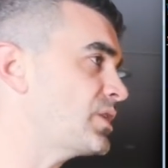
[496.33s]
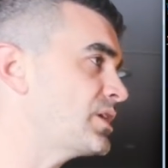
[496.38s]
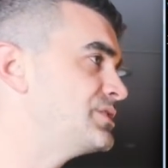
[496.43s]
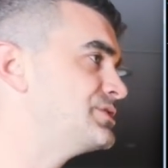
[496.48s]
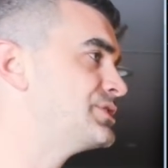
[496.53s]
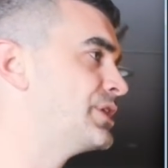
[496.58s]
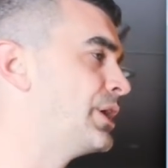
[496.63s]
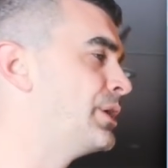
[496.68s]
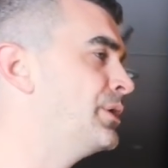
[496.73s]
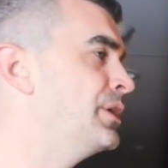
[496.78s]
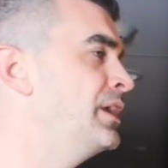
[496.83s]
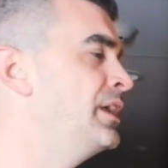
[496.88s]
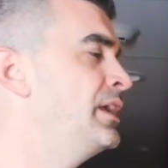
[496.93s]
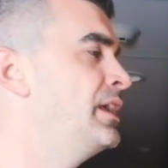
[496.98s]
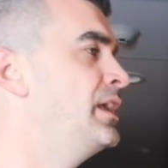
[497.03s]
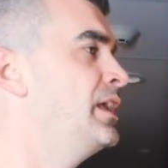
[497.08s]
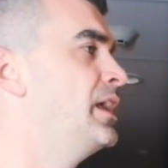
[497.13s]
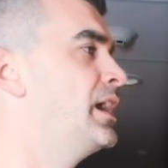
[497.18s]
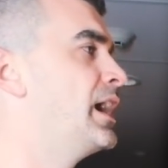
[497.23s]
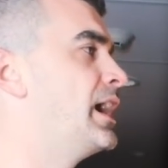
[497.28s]
So
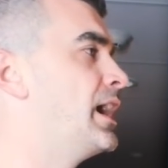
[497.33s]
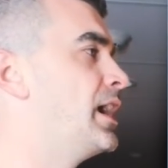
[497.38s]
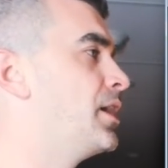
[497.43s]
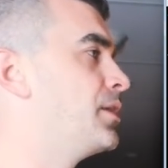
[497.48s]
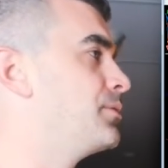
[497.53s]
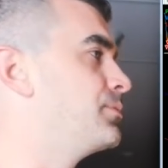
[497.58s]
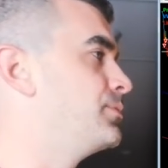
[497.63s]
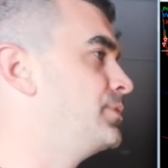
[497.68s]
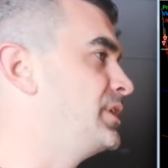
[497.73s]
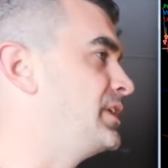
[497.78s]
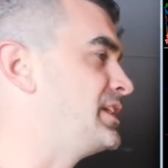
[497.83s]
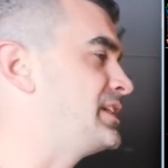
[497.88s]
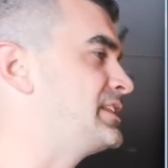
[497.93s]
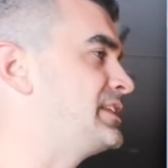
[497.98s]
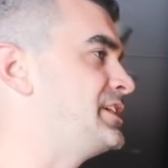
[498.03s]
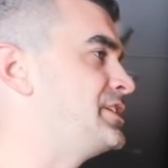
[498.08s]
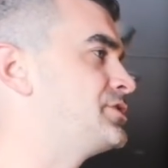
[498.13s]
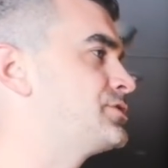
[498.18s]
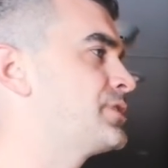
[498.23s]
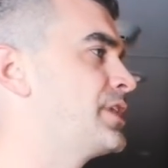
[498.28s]
really
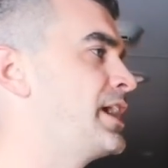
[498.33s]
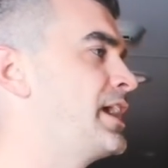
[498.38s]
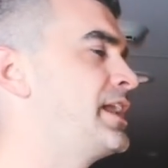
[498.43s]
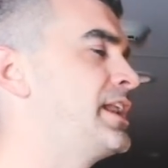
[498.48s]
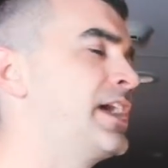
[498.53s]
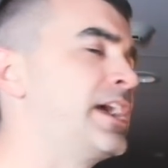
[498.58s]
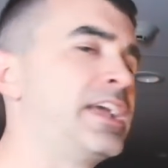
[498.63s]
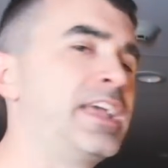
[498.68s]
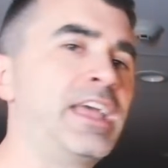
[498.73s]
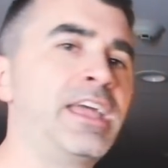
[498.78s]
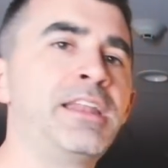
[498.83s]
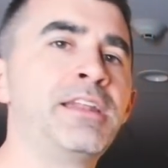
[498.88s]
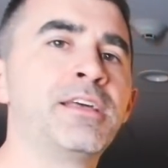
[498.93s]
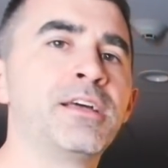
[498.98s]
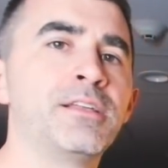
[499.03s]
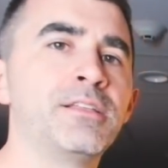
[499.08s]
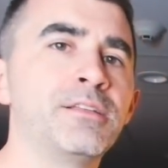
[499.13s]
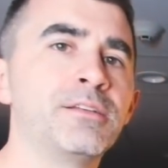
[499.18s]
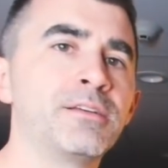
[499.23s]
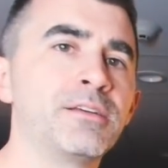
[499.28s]
clean trade,
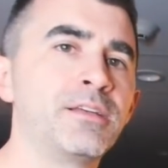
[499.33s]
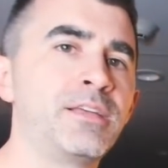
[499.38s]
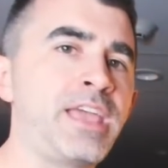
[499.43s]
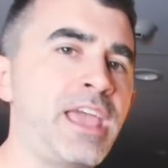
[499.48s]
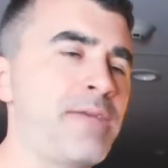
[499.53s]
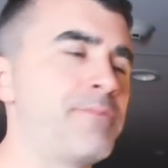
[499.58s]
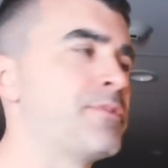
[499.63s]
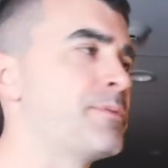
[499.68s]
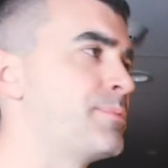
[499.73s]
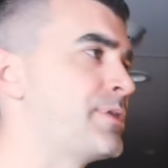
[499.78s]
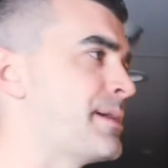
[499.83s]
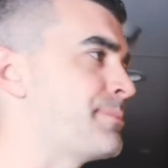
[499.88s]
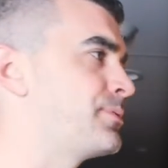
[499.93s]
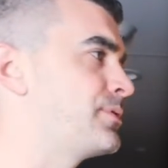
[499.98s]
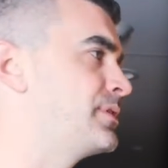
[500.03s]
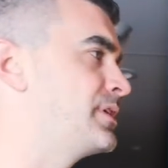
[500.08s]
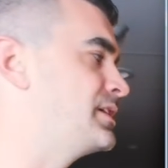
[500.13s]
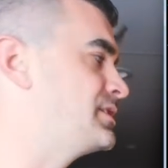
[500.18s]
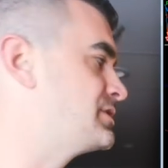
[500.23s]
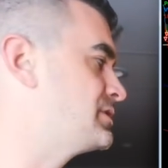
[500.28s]
again, came from
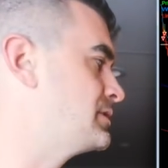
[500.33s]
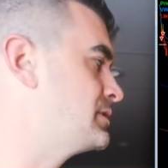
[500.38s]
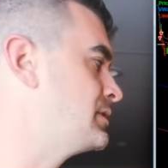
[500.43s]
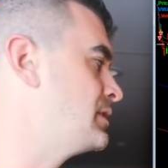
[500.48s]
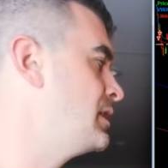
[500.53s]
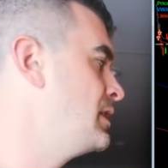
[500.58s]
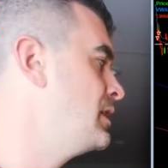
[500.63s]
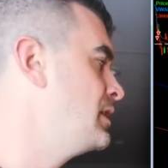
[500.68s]
preparation.